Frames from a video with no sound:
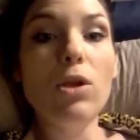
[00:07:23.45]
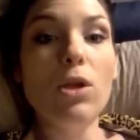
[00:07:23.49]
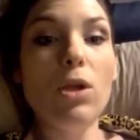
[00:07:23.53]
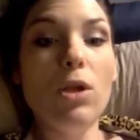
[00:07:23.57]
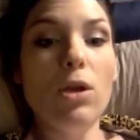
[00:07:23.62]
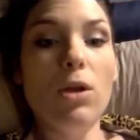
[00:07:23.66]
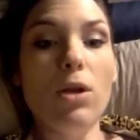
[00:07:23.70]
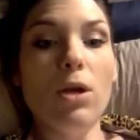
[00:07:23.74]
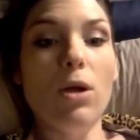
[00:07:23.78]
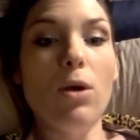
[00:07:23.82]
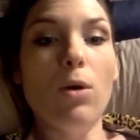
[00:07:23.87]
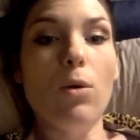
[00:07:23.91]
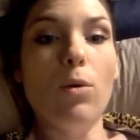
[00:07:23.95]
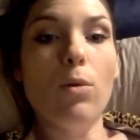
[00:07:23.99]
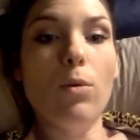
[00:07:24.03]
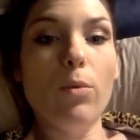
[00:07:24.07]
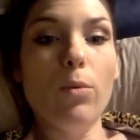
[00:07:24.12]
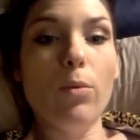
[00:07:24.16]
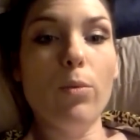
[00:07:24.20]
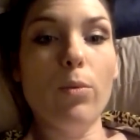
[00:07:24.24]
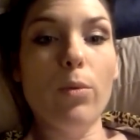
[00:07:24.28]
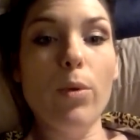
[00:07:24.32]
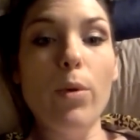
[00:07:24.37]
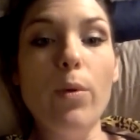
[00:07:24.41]
you know,
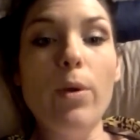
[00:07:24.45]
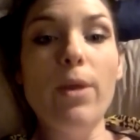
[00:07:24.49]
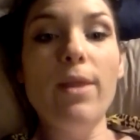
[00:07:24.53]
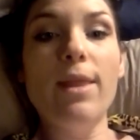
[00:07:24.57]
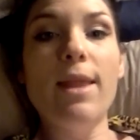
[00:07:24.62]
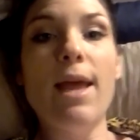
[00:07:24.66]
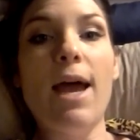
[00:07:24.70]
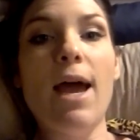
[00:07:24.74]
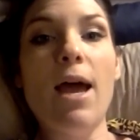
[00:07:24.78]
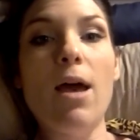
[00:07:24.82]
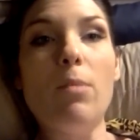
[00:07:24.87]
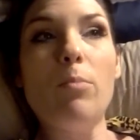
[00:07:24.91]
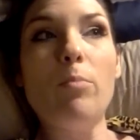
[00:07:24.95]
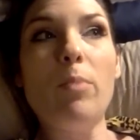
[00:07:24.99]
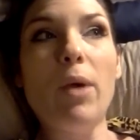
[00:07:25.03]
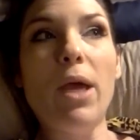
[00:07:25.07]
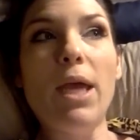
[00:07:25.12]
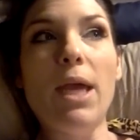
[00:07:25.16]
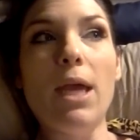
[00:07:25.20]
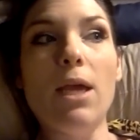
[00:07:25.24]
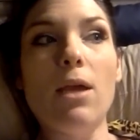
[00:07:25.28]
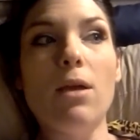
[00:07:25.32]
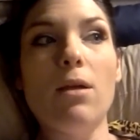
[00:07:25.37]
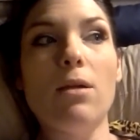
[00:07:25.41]
ruin that
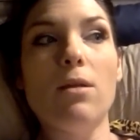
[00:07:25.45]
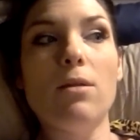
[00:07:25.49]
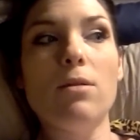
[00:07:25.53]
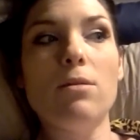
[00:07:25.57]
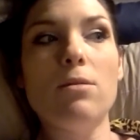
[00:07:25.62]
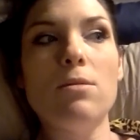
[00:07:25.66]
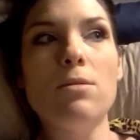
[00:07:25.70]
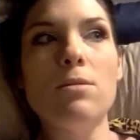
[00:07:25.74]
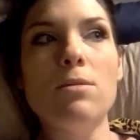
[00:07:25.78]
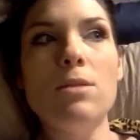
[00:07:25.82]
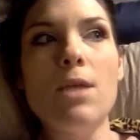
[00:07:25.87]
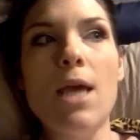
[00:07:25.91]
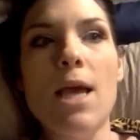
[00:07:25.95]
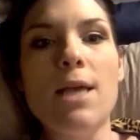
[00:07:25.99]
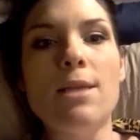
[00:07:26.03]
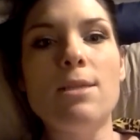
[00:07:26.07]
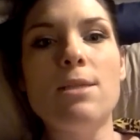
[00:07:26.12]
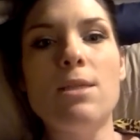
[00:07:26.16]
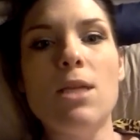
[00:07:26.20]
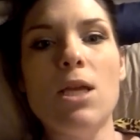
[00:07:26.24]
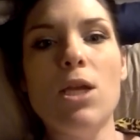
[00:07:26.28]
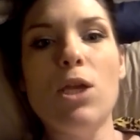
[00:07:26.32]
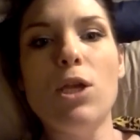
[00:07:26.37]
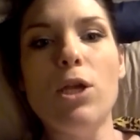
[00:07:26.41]
by
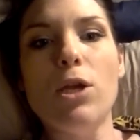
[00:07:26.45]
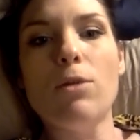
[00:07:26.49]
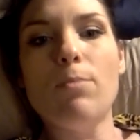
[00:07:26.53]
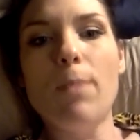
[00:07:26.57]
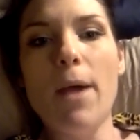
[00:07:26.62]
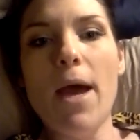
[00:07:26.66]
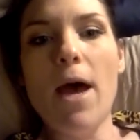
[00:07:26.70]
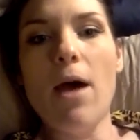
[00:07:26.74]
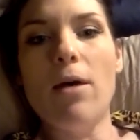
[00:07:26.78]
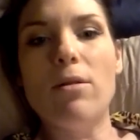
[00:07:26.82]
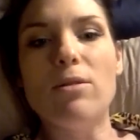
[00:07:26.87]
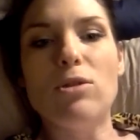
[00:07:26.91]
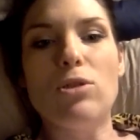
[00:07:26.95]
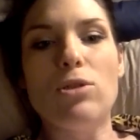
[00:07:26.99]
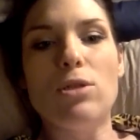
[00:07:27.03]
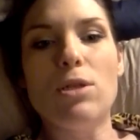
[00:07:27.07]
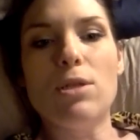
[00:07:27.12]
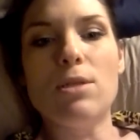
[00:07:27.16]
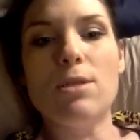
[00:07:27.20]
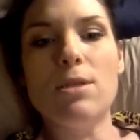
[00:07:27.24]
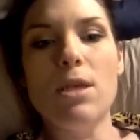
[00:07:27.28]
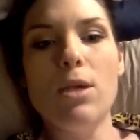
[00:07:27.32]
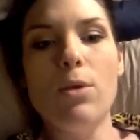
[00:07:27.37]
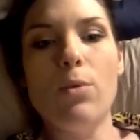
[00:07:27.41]
testing your pouch
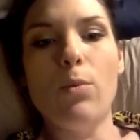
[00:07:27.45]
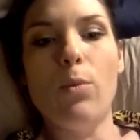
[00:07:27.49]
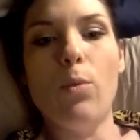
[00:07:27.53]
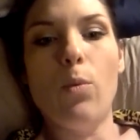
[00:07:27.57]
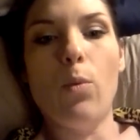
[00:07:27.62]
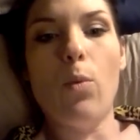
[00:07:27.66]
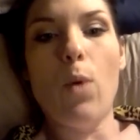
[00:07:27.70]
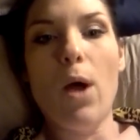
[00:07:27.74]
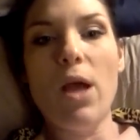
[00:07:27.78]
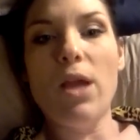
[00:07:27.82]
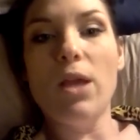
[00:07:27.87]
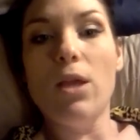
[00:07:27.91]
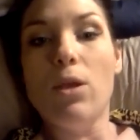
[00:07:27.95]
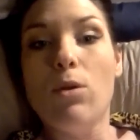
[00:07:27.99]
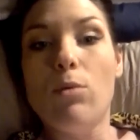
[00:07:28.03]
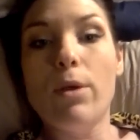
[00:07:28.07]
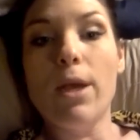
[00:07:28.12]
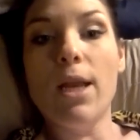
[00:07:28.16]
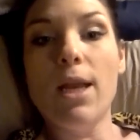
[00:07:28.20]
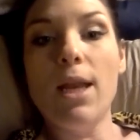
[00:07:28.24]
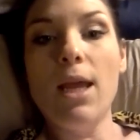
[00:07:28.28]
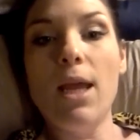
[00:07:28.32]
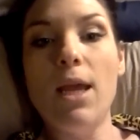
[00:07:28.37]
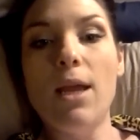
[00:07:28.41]
to see what you
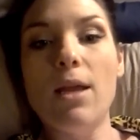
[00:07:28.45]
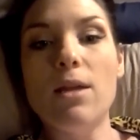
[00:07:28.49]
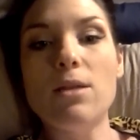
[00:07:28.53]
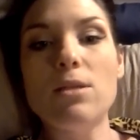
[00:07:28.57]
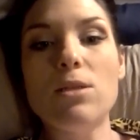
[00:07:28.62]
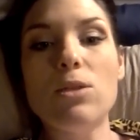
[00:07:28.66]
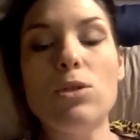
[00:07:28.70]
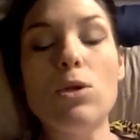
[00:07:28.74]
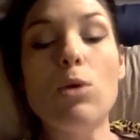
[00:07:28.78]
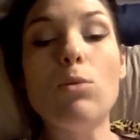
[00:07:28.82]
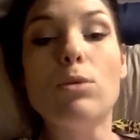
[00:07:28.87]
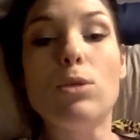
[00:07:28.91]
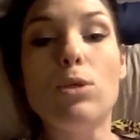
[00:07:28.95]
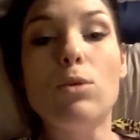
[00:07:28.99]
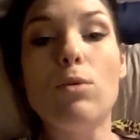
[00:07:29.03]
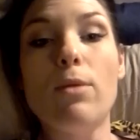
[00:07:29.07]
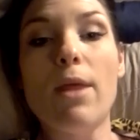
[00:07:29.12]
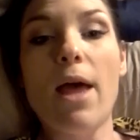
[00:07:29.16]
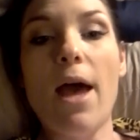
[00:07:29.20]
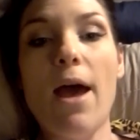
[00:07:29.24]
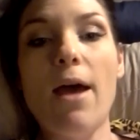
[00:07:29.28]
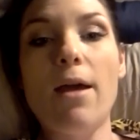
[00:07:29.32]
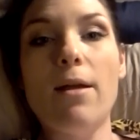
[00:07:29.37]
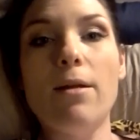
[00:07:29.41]
can eat? Don't do
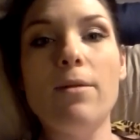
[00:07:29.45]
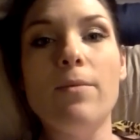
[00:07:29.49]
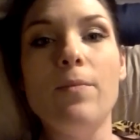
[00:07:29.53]
that.